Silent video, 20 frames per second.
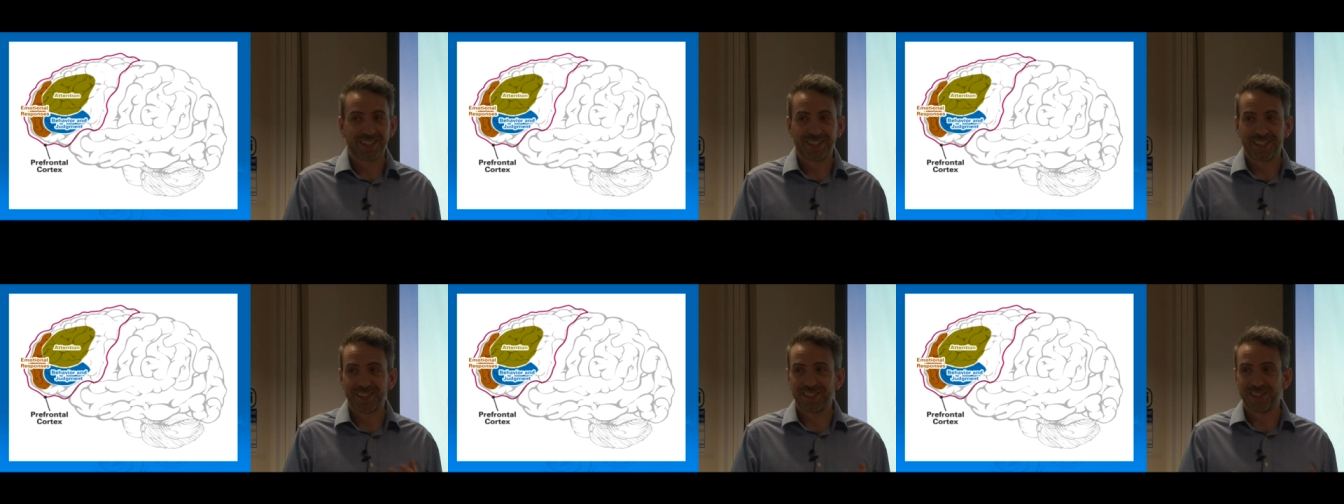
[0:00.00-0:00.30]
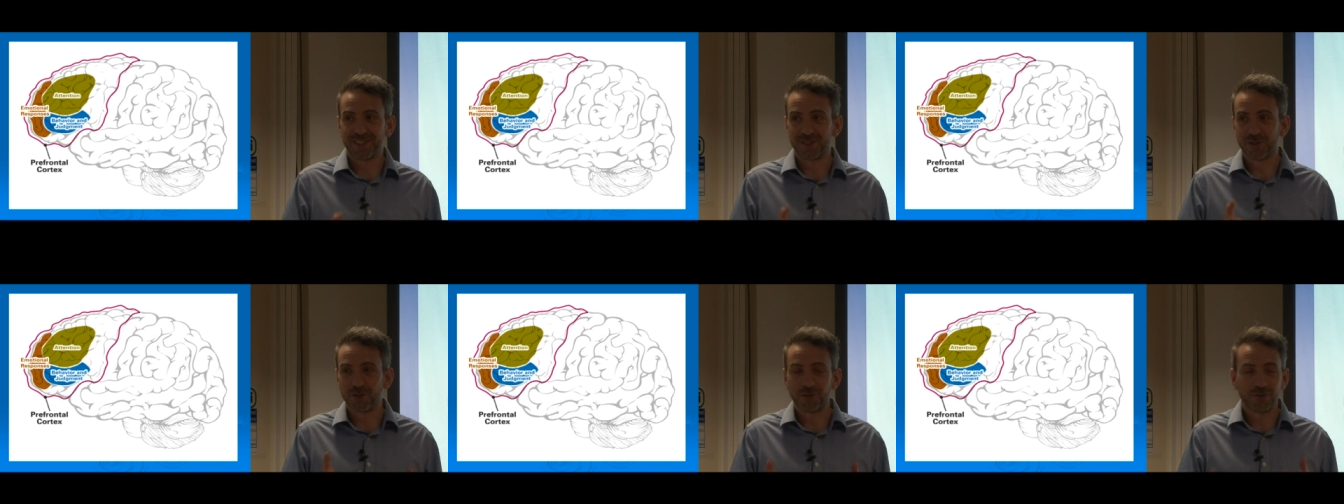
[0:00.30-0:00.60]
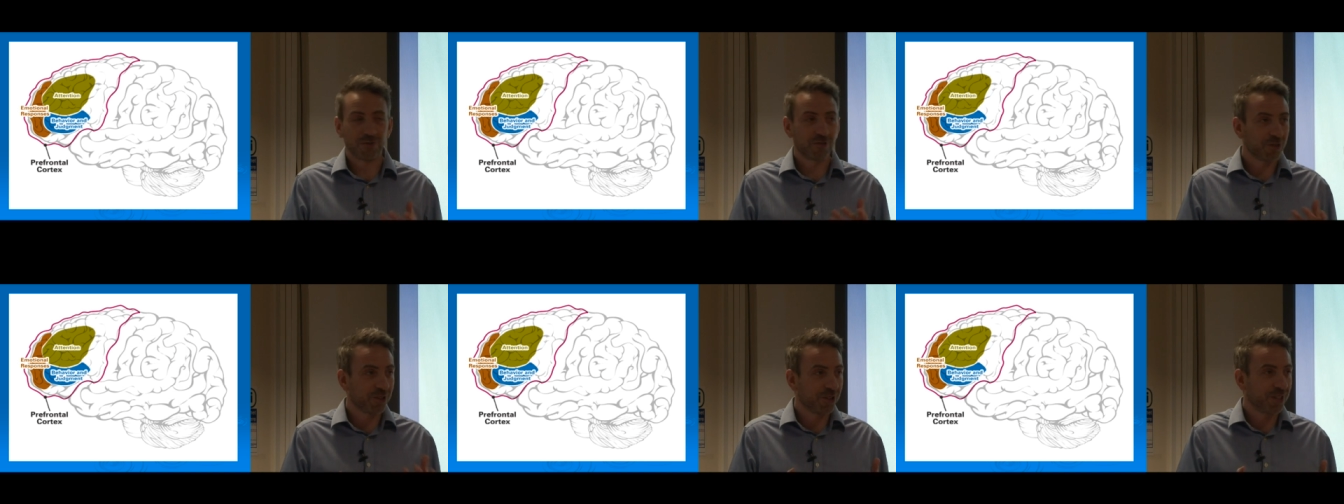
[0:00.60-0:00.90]
the sort of
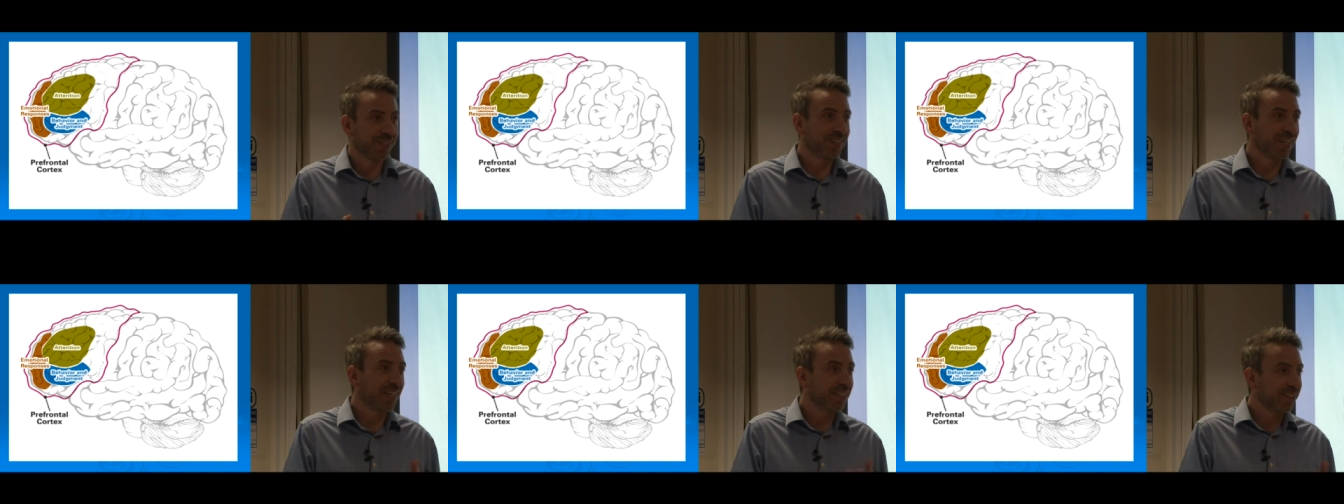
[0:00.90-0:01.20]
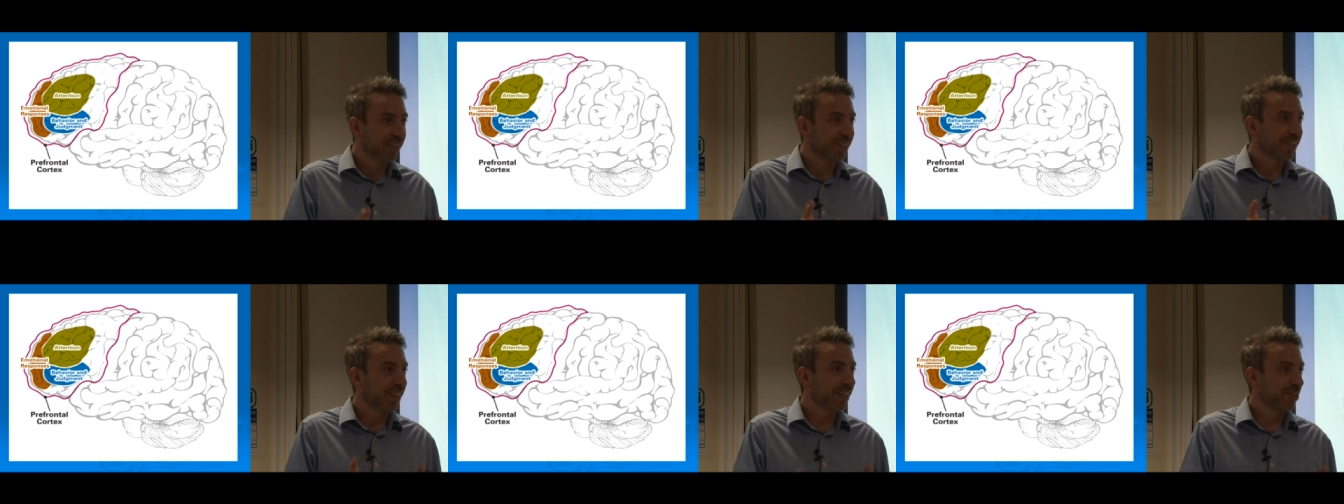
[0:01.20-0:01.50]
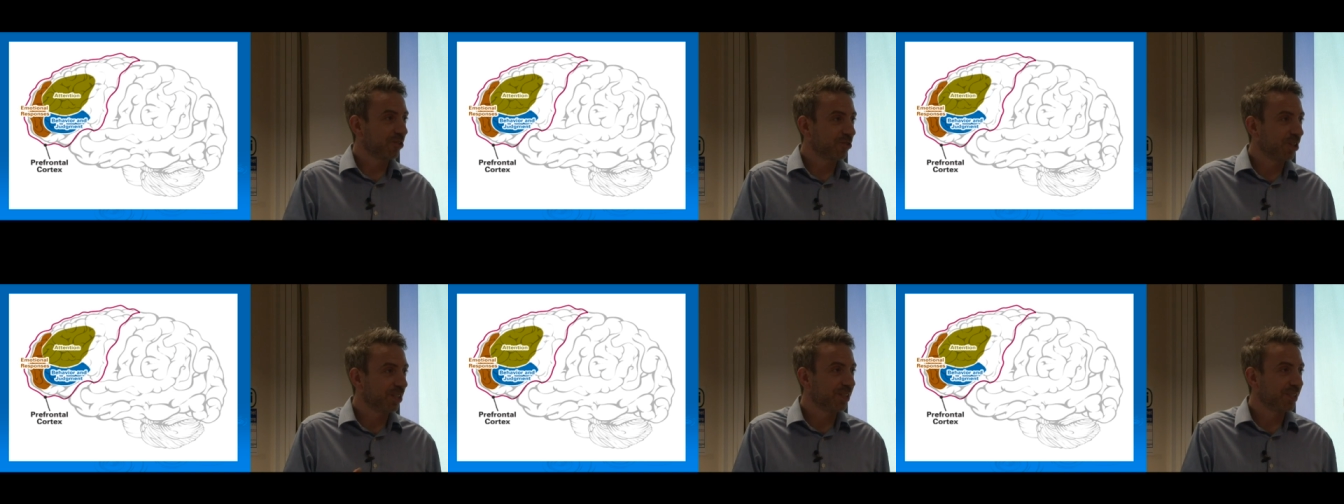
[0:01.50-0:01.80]
day-to-day
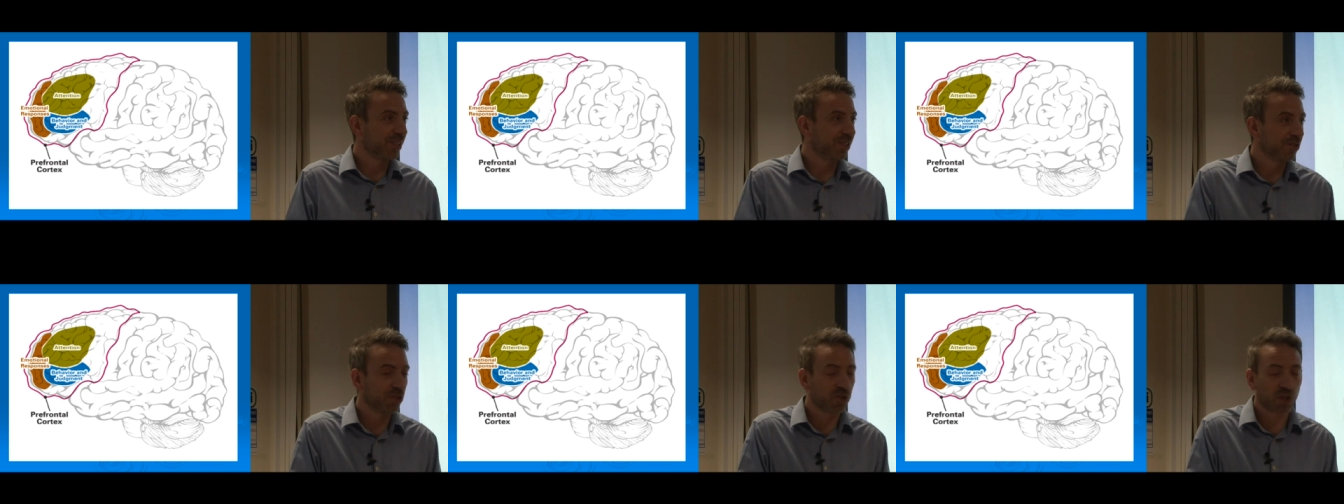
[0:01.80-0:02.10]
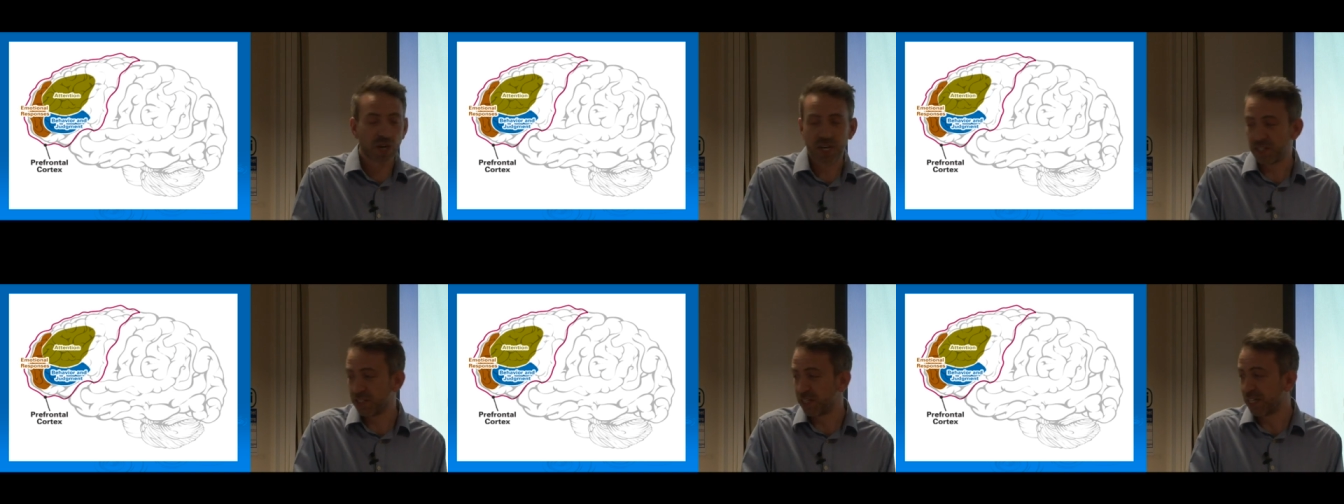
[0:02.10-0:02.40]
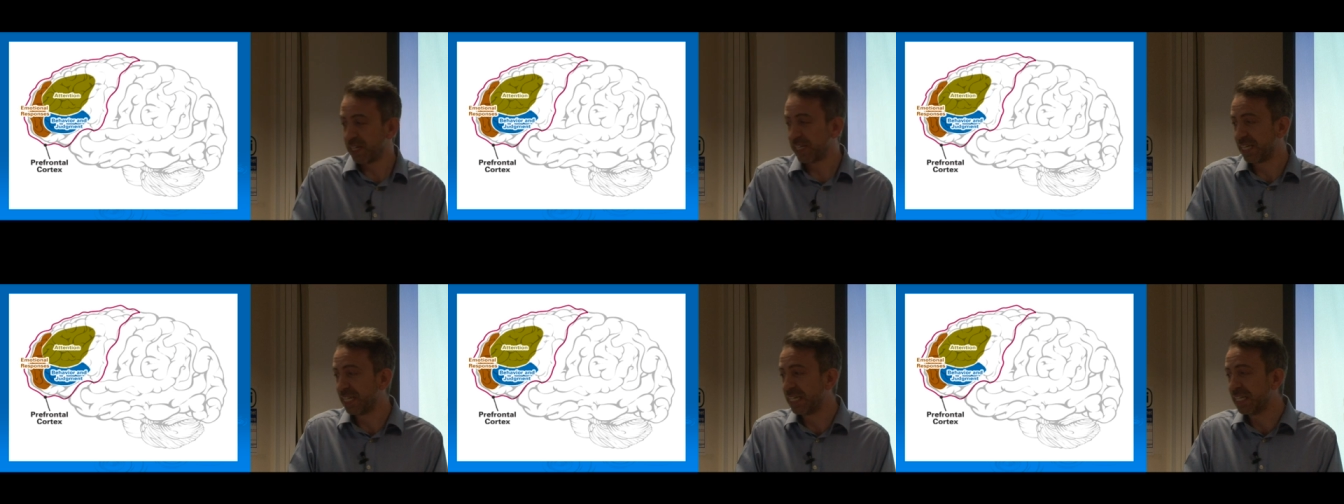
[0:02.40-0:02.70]
stresses and strains
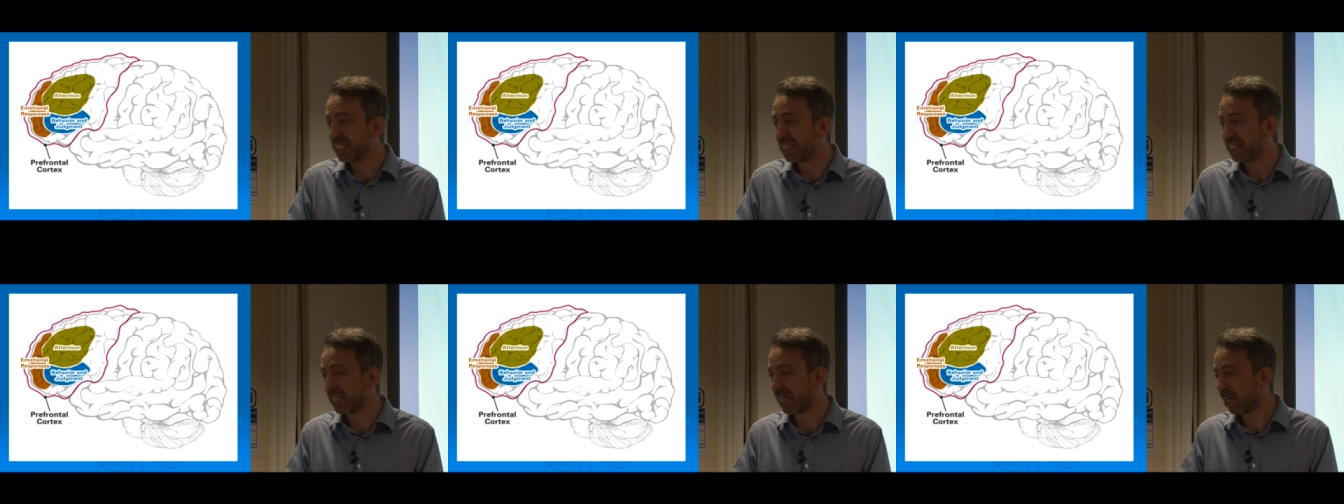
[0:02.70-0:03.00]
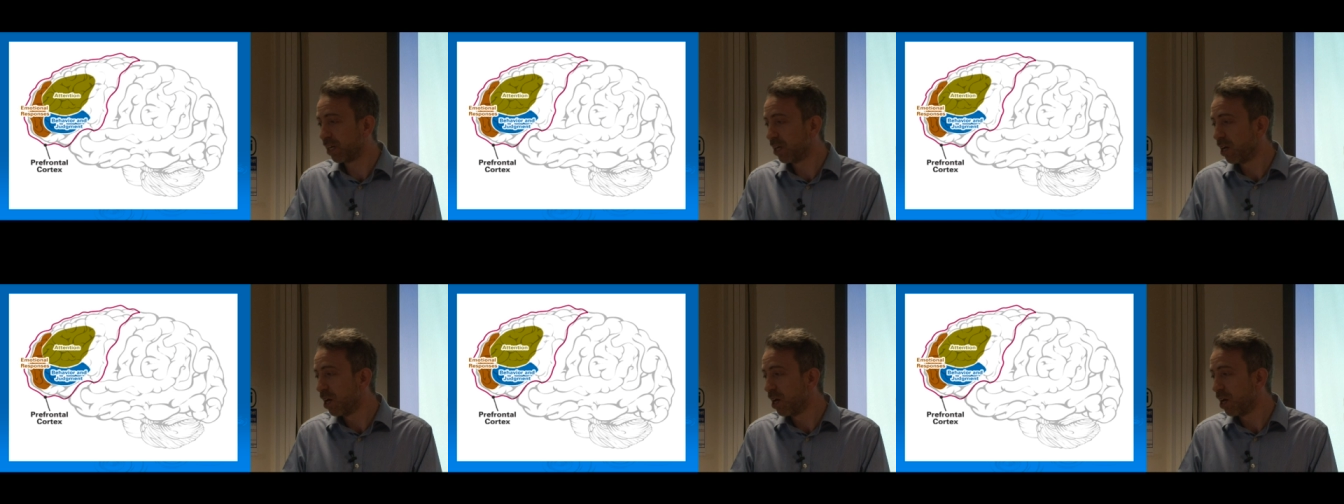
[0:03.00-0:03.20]
any easier.